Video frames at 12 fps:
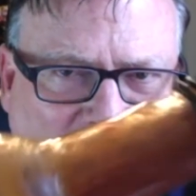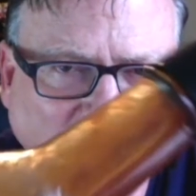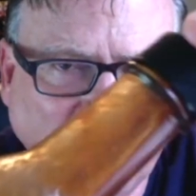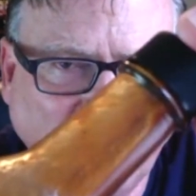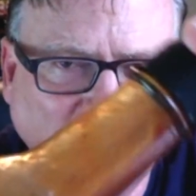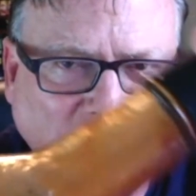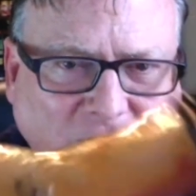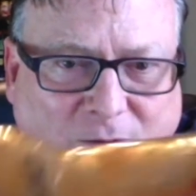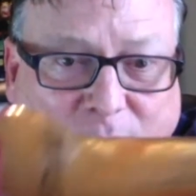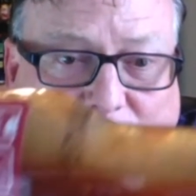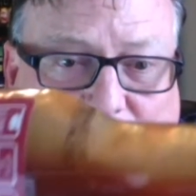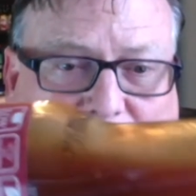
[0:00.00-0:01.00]
just very
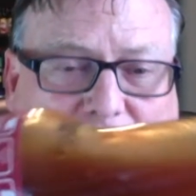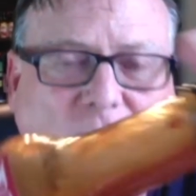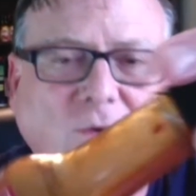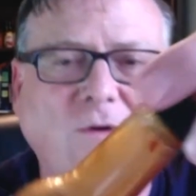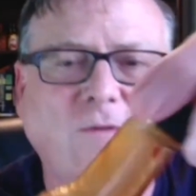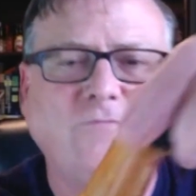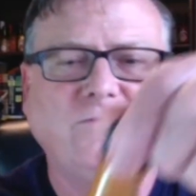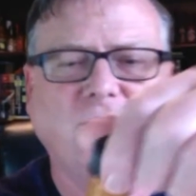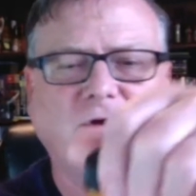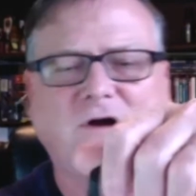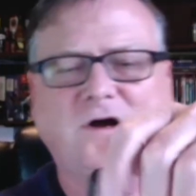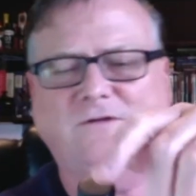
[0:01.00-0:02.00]
pourable
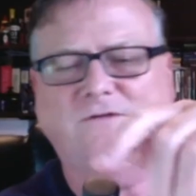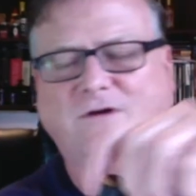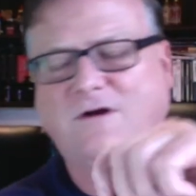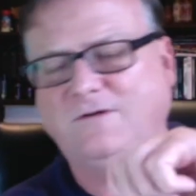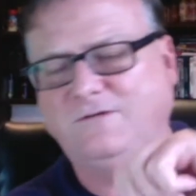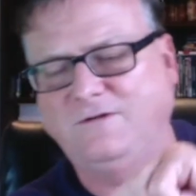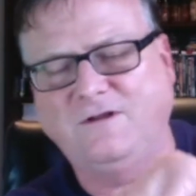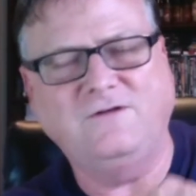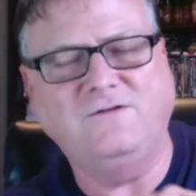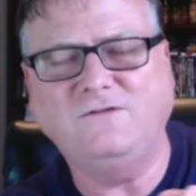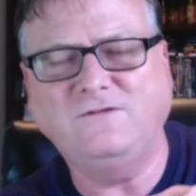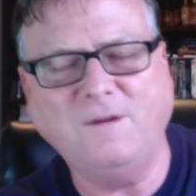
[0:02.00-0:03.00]
hot sauce. Now,
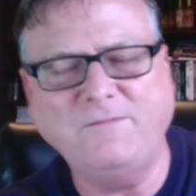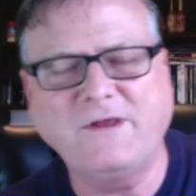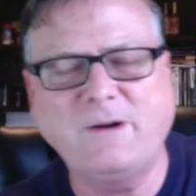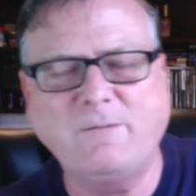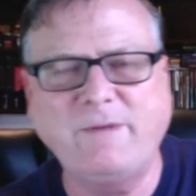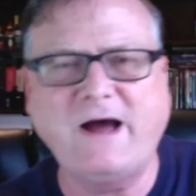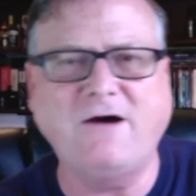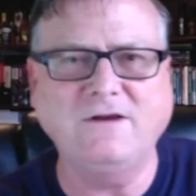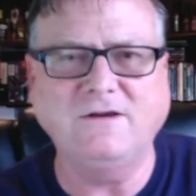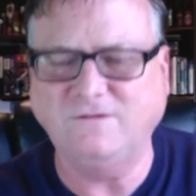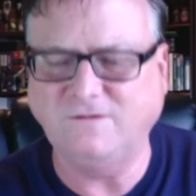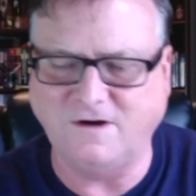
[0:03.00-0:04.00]
there's just something about
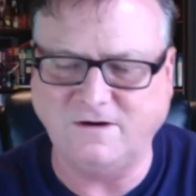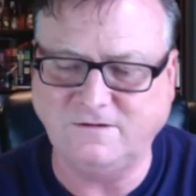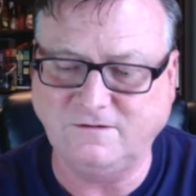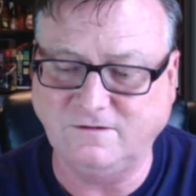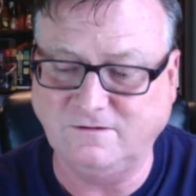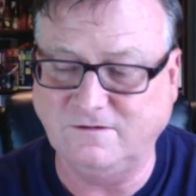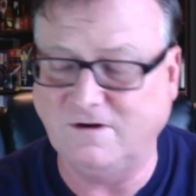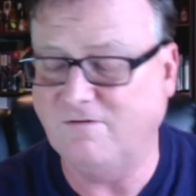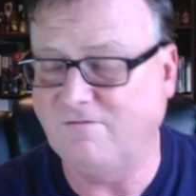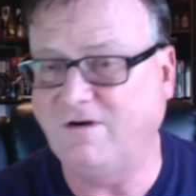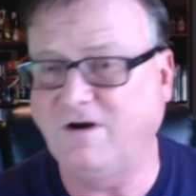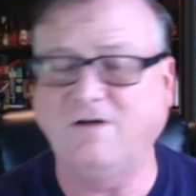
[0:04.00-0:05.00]
his sauces that are
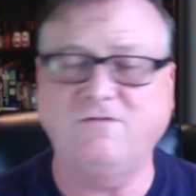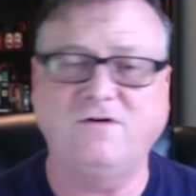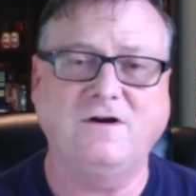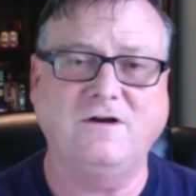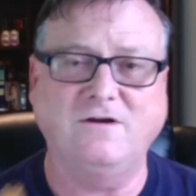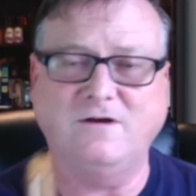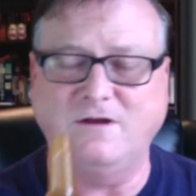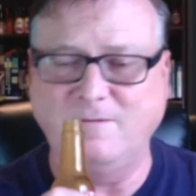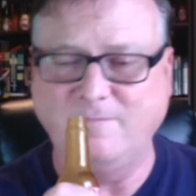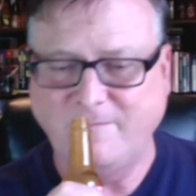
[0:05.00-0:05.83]
very, very good.